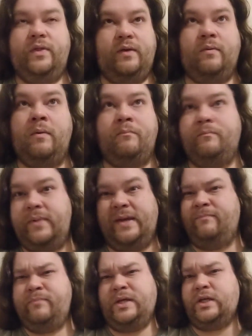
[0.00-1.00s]
they won't
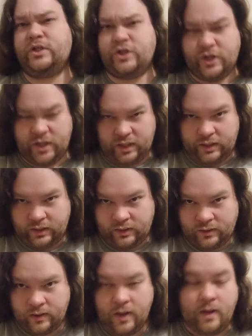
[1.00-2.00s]
be peachy
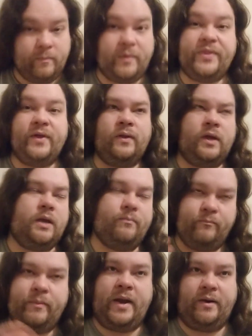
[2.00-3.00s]
keen, but they'll
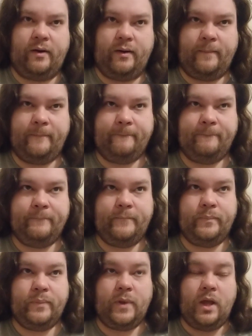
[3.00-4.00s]
get better.
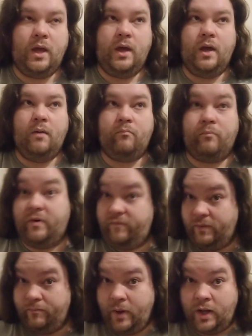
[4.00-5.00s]
But
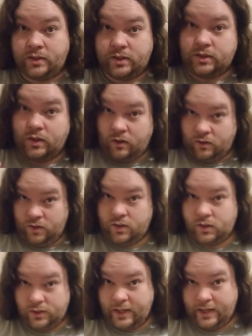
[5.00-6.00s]
if the bosses
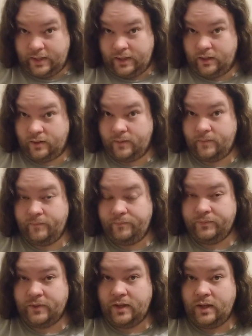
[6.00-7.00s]
aren't lying,
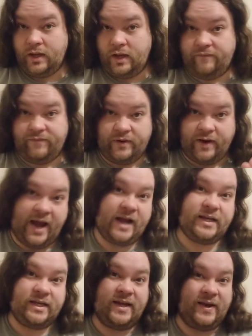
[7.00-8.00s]
if they're
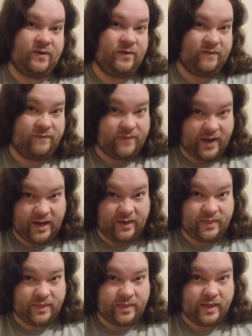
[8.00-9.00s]
acting in good
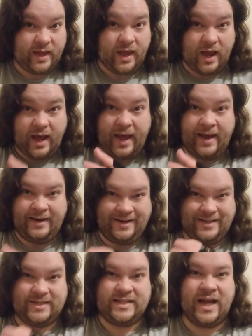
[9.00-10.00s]
faith, and
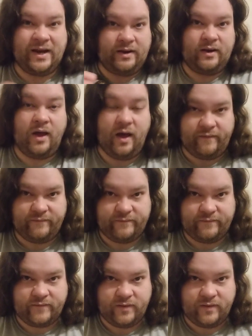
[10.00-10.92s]
it's not enough,